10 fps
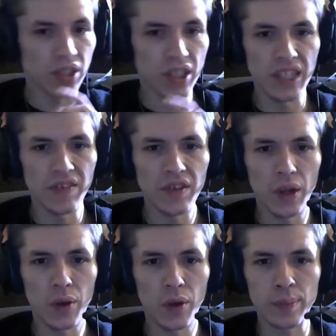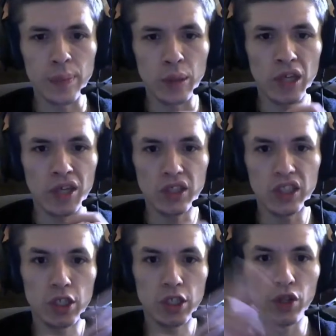Because even though like Botan is
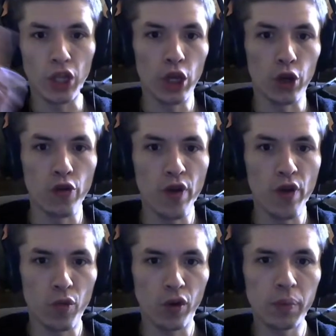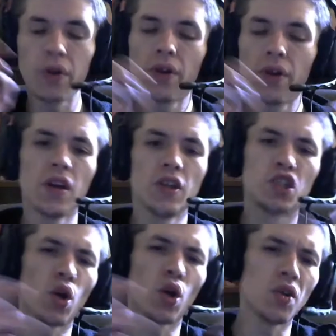considered the Grim Reaper, she's
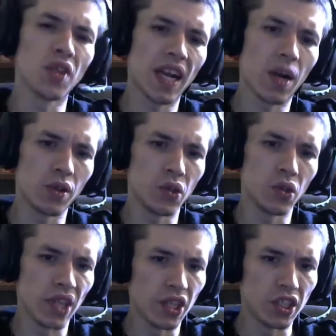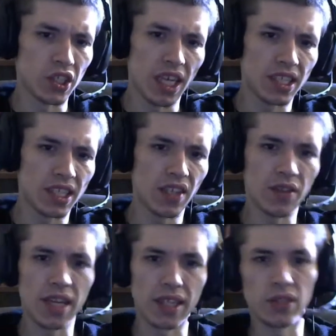always hanging out with Yusuke. She's not sitting there
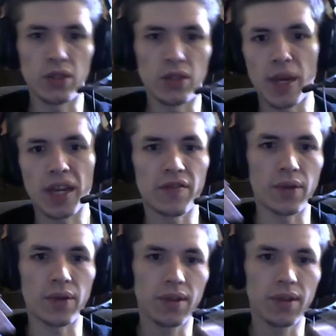taking souls back and forth.